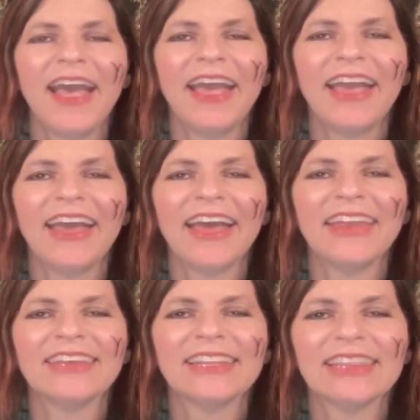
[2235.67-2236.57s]

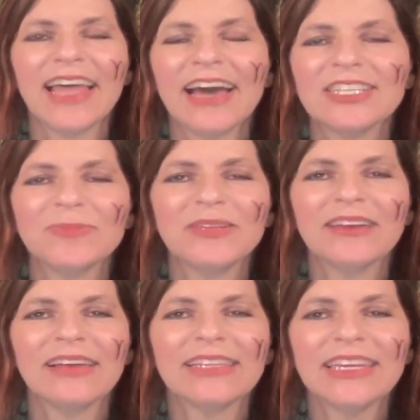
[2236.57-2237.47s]
And last but
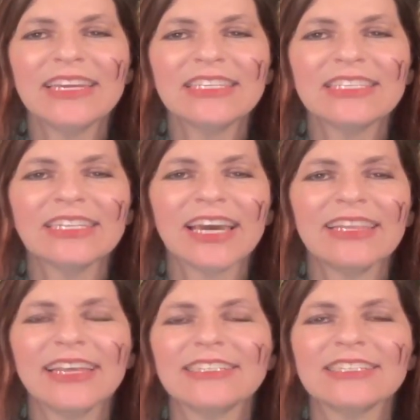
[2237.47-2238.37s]
not least, I'd
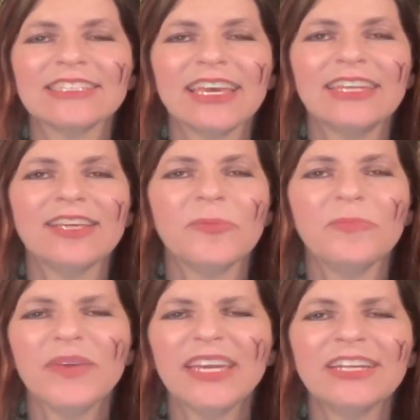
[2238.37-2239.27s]
like to send a
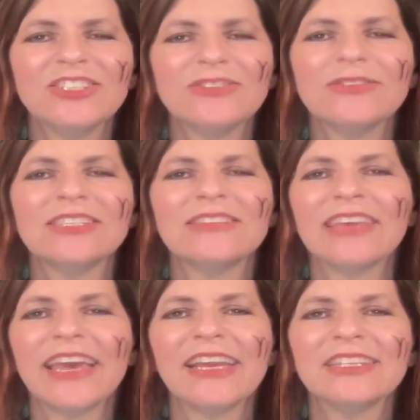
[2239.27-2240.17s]
big juicy
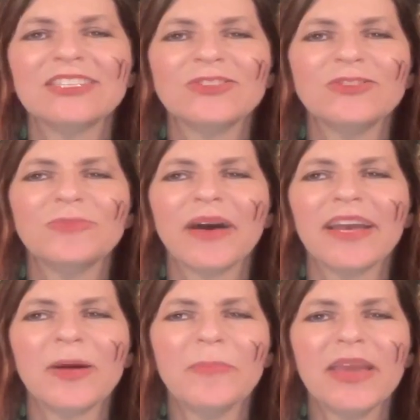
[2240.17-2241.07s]
thanks to my
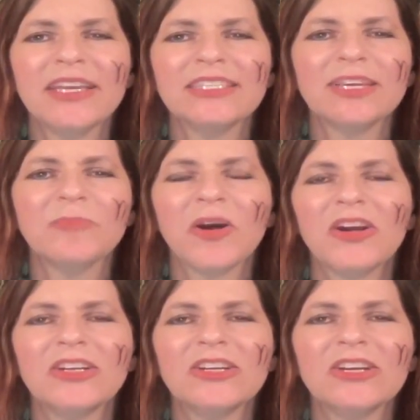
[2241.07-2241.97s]
amazing
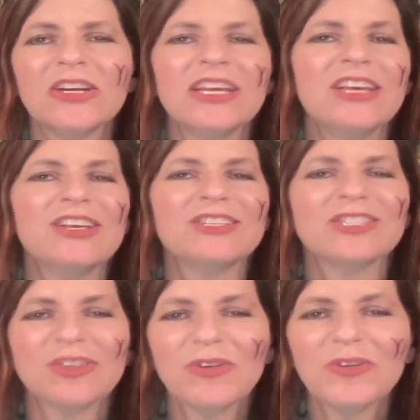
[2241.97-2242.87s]
partner,
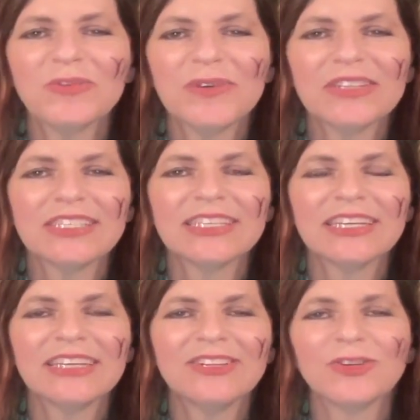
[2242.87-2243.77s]
Scooter
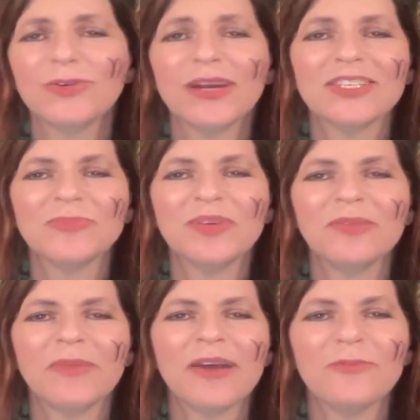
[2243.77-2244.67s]
Wilson, who has been
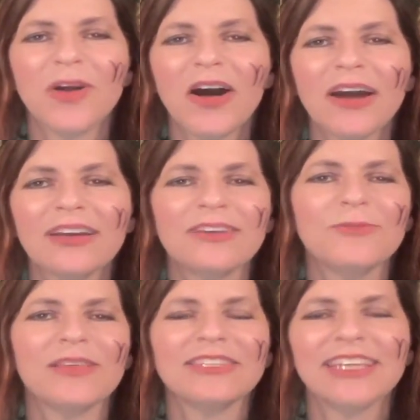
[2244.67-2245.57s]
my rock
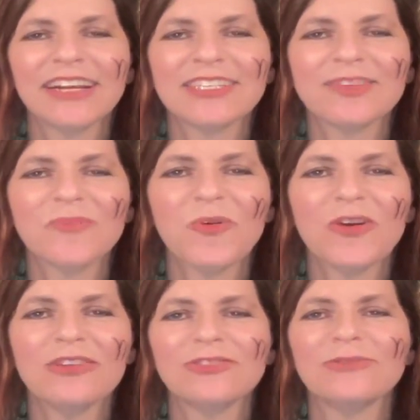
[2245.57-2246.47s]
with tech
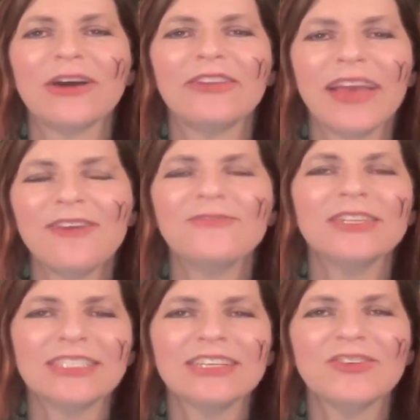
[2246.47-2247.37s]
support throughout every
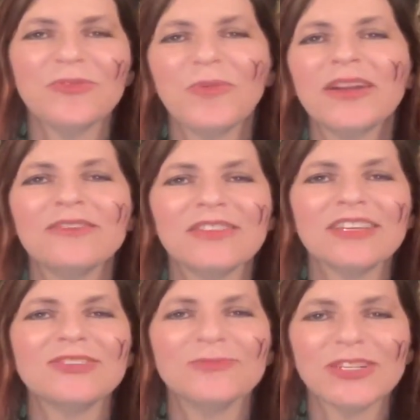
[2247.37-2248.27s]
single one of
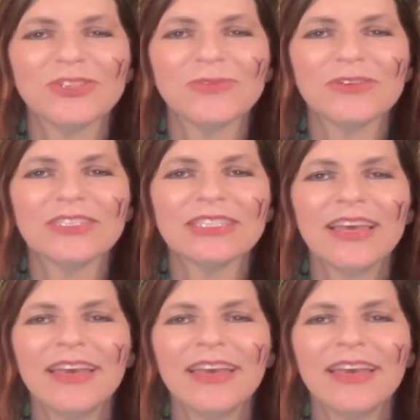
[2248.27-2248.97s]
these rituals.